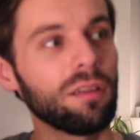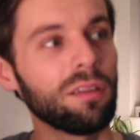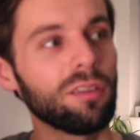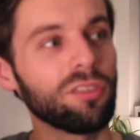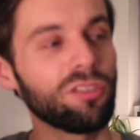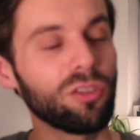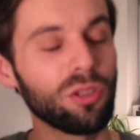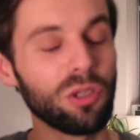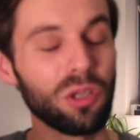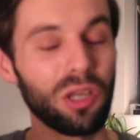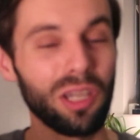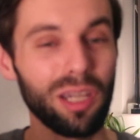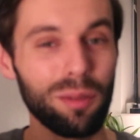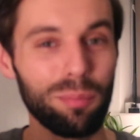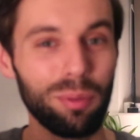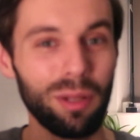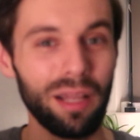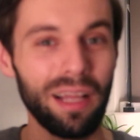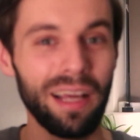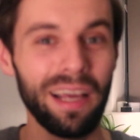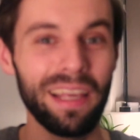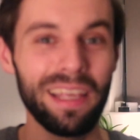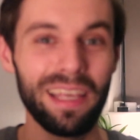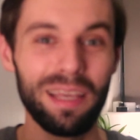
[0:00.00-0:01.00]
So you can
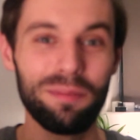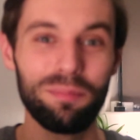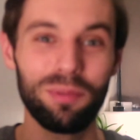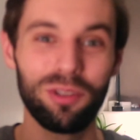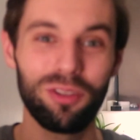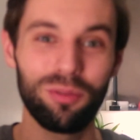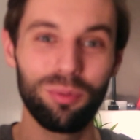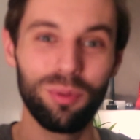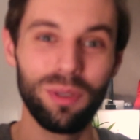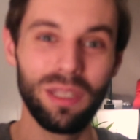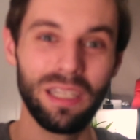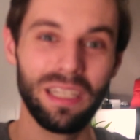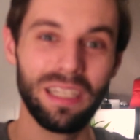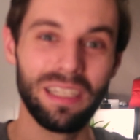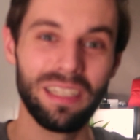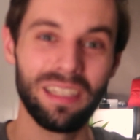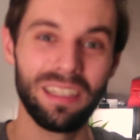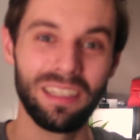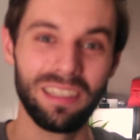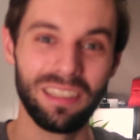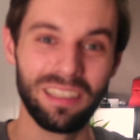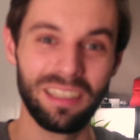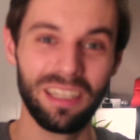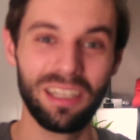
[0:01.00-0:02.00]
apply in between
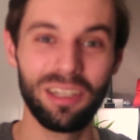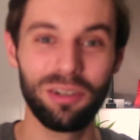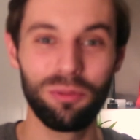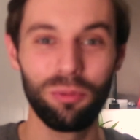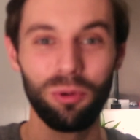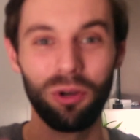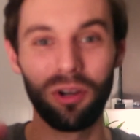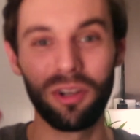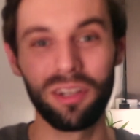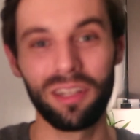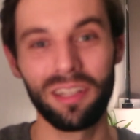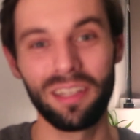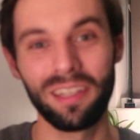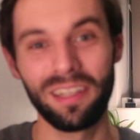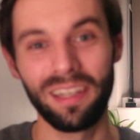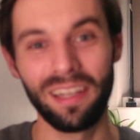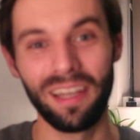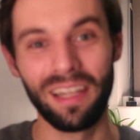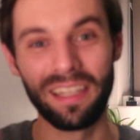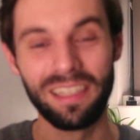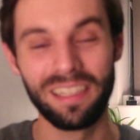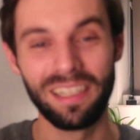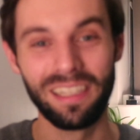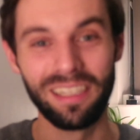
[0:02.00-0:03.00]
year 1
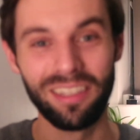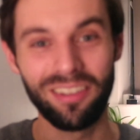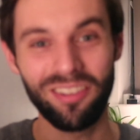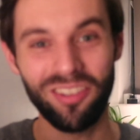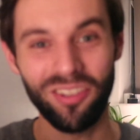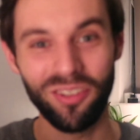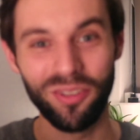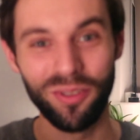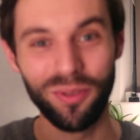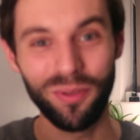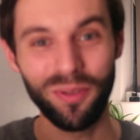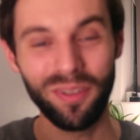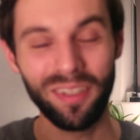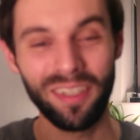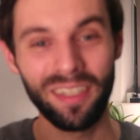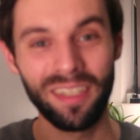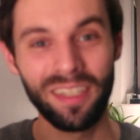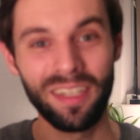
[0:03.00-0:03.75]
and year 2